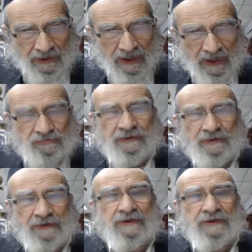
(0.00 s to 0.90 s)

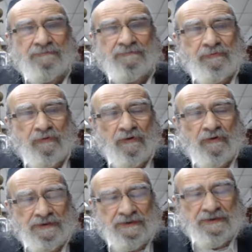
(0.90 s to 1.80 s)
actually
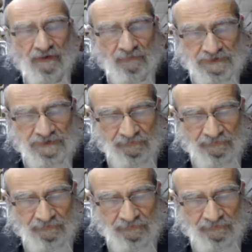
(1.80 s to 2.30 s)
employed was